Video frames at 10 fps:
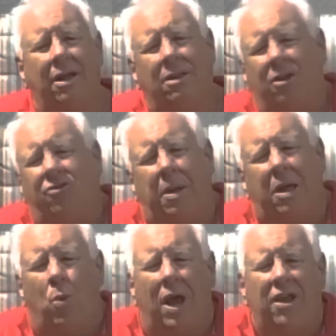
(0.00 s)
and thus may
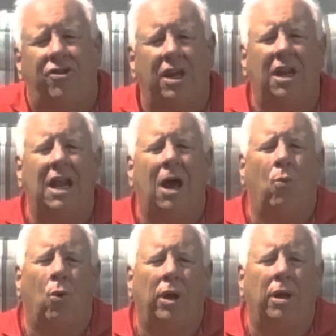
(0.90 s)
waste it and not
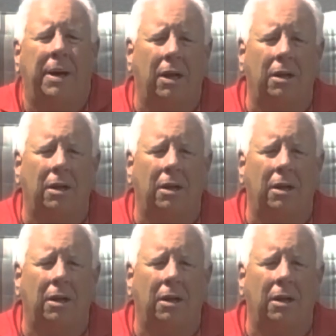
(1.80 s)
worry about it.